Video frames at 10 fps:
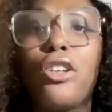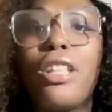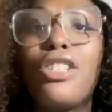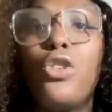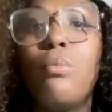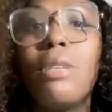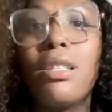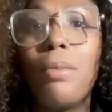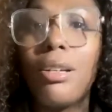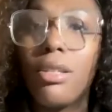that you missed
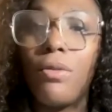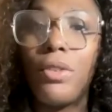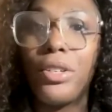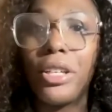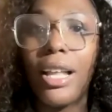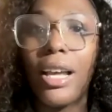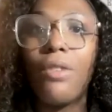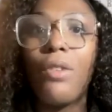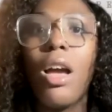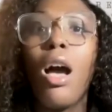about civilian life
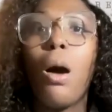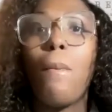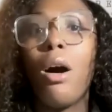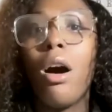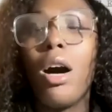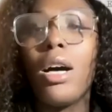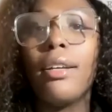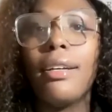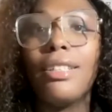upon